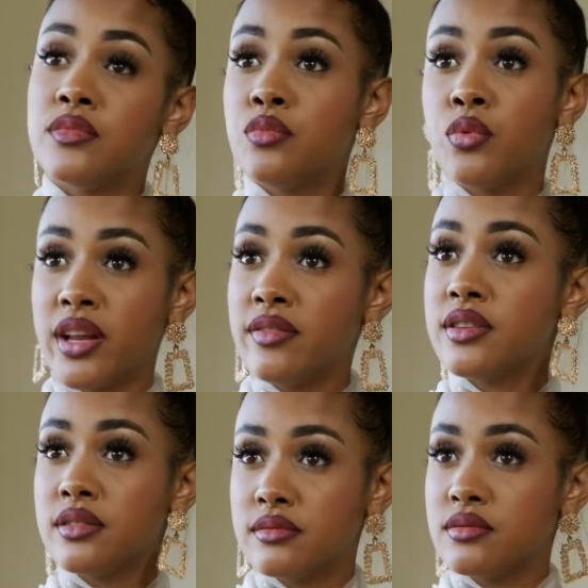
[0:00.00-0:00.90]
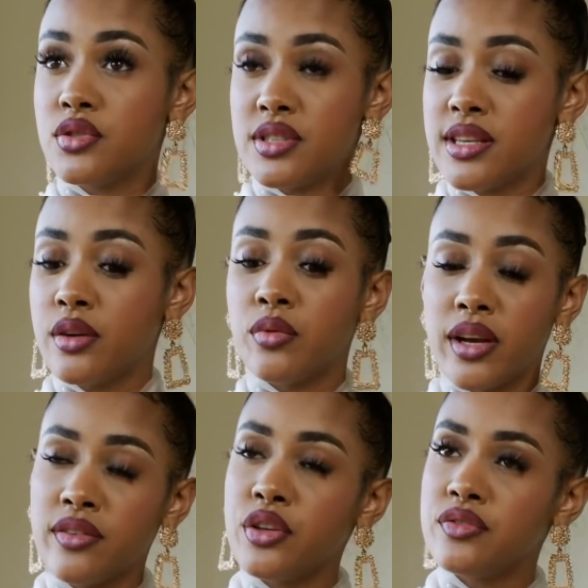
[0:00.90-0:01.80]
whatever
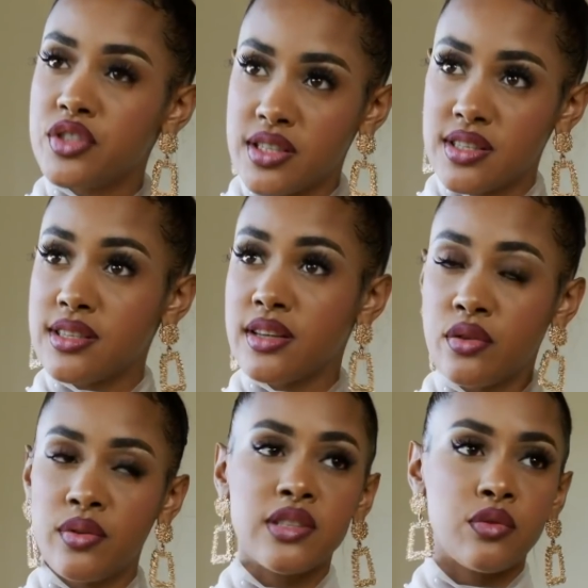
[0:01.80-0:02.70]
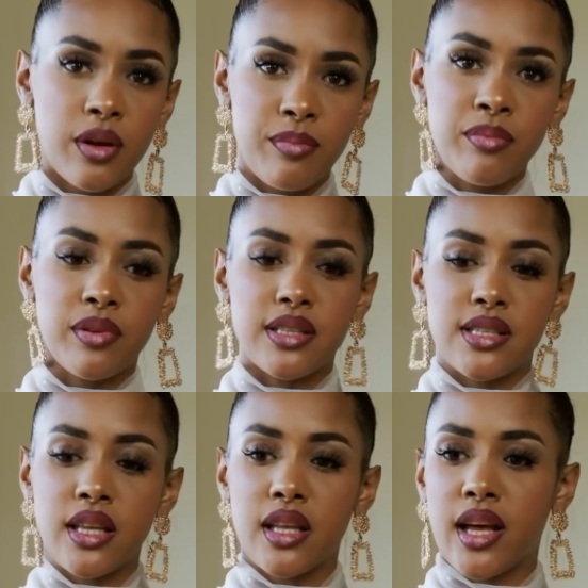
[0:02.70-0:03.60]
you've just said, the reason why people are
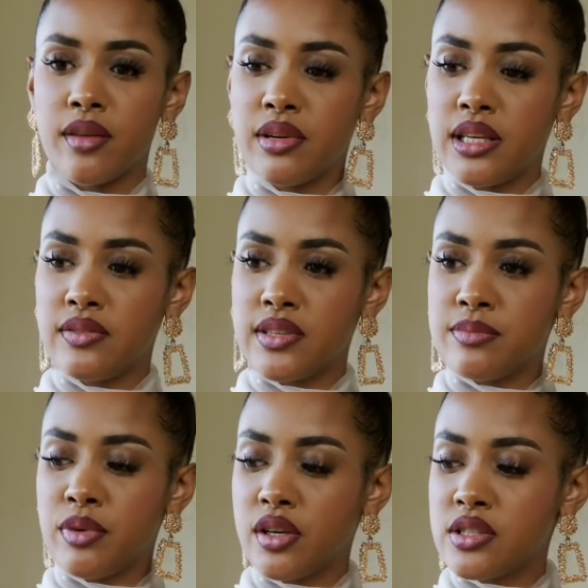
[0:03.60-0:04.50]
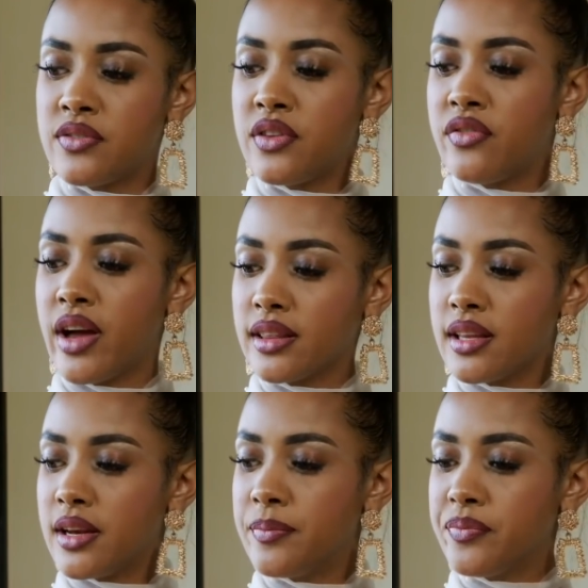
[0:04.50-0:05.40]
saying that, I believe, is because of the fact
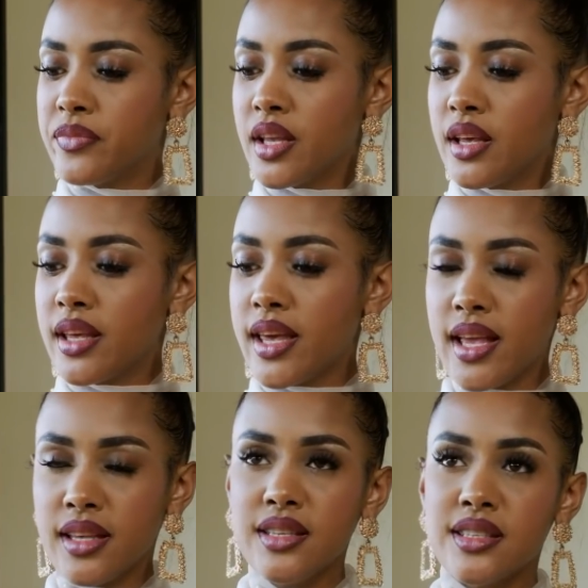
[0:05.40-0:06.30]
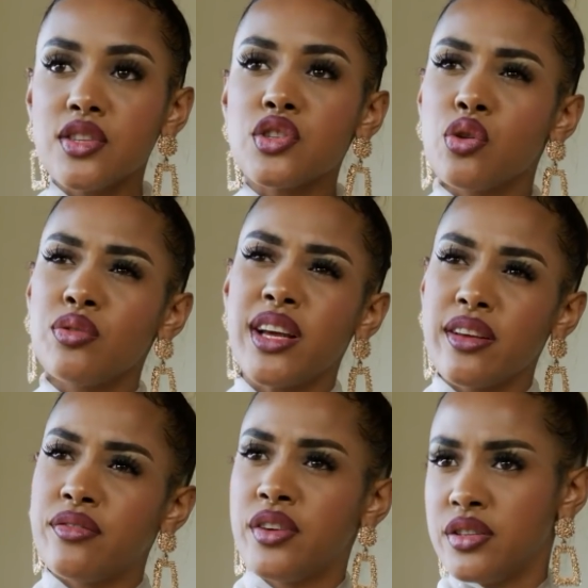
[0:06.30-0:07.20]
that Kenyans are so
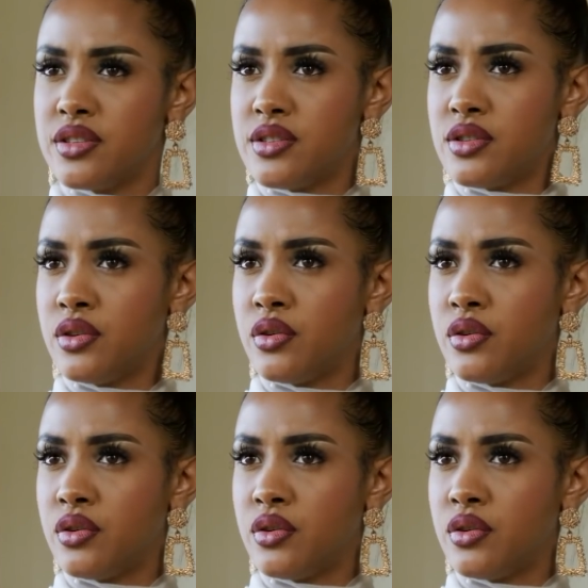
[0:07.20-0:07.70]
diverse,